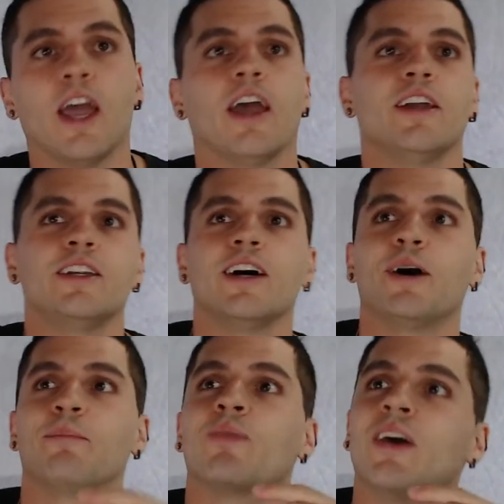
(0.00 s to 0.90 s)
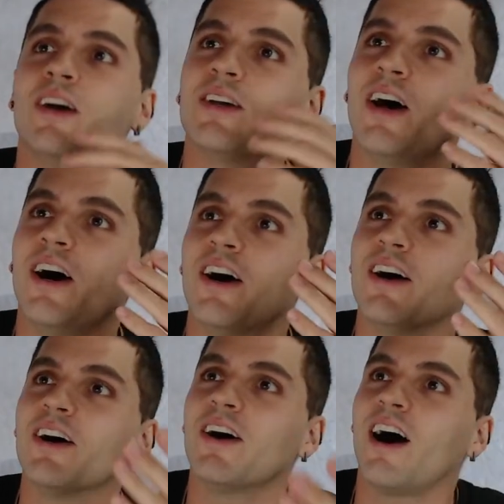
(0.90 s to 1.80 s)
And um,
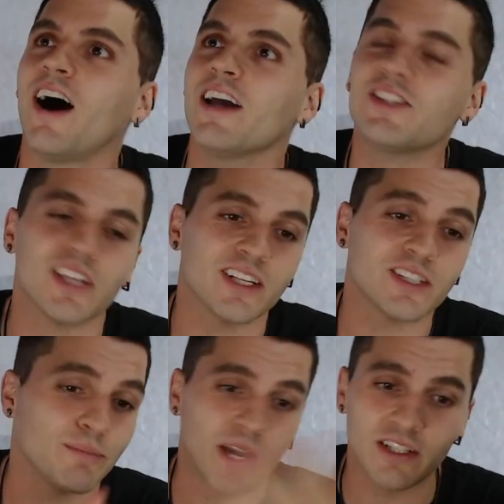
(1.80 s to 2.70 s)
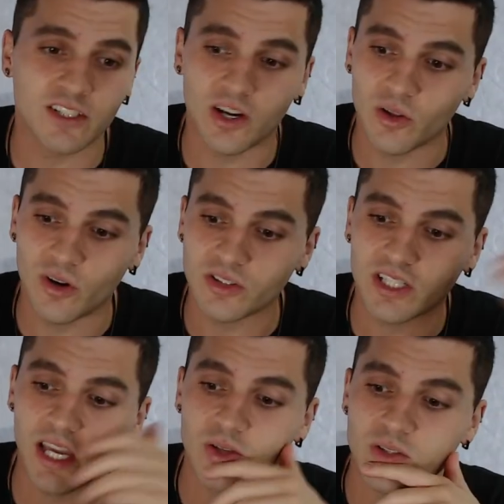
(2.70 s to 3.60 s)
uh, Hisense abandoned color
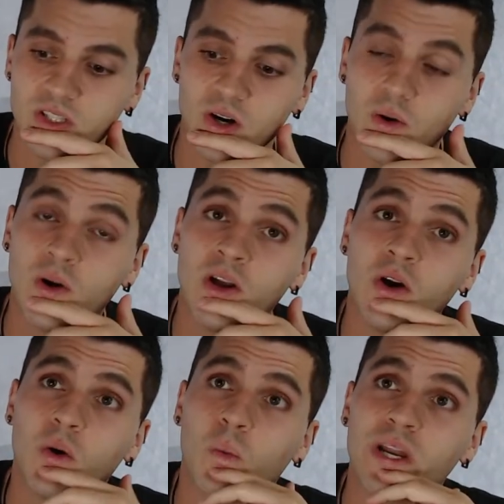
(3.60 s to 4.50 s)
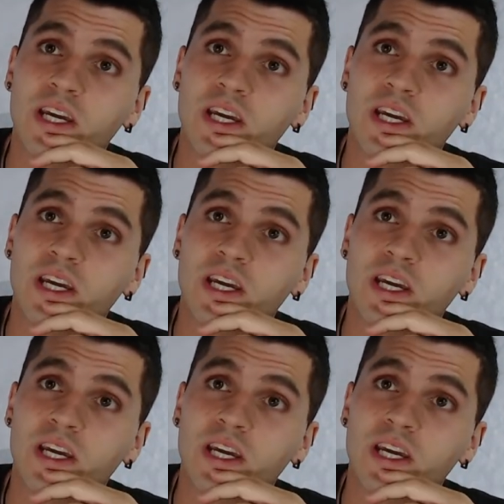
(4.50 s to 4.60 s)
altogether. So when